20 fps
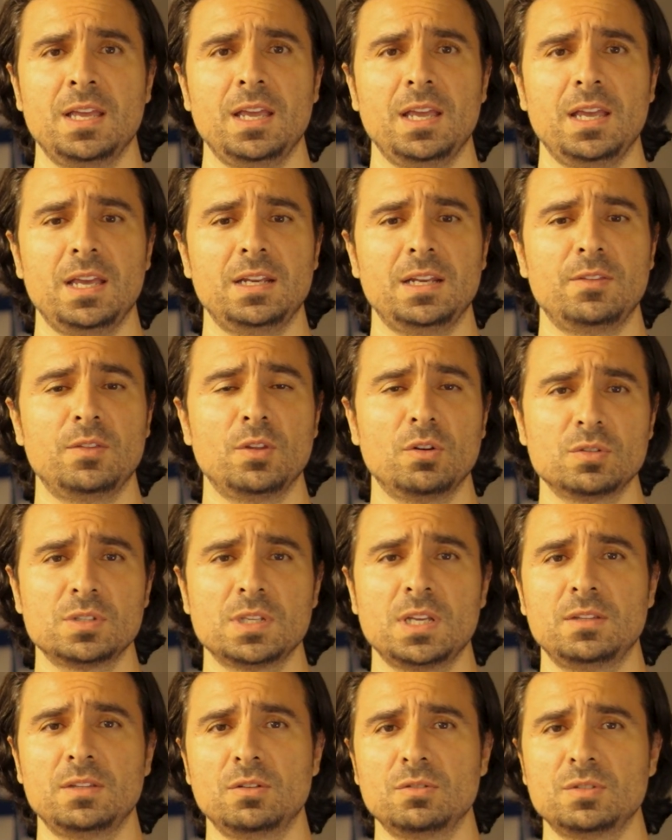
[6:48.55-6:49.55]
and in
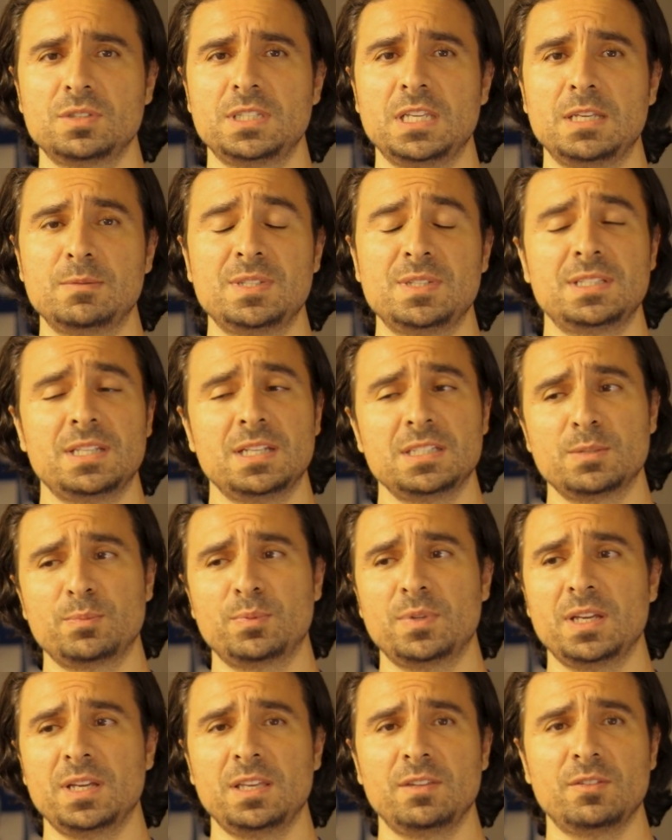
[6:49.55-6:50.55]
those in those teams, he tends to
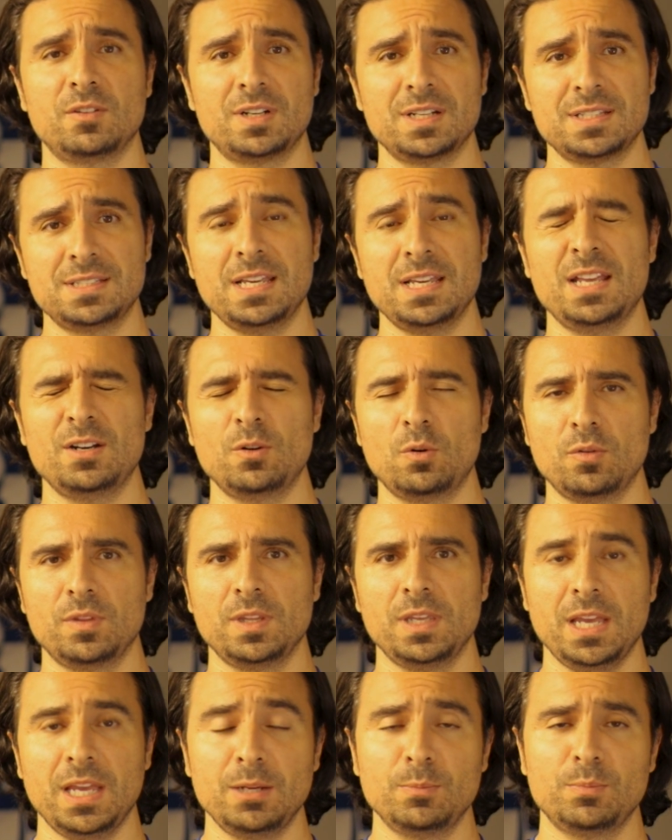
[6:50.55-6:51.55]
play either a ten or
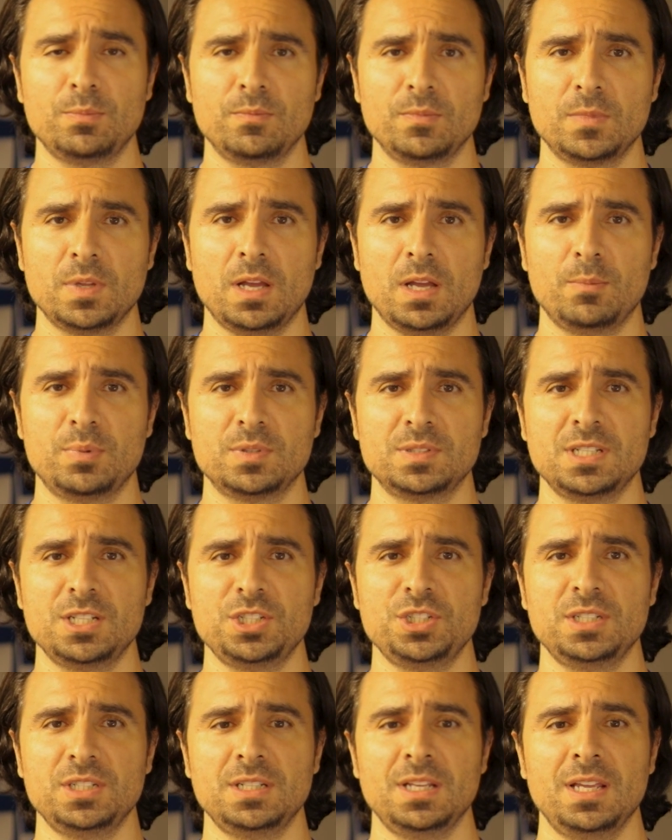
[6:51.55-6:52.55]
the eight uh,
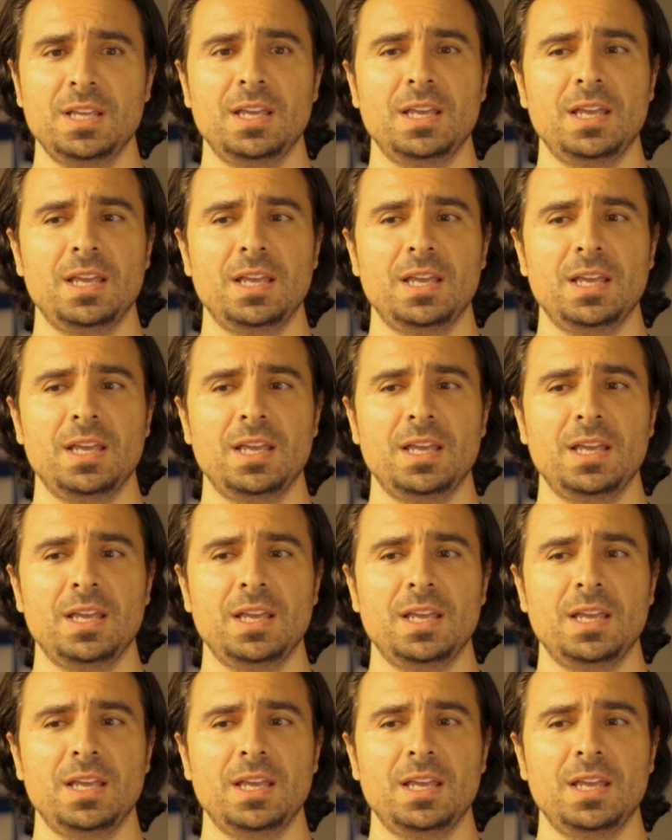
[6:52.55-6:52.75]
position.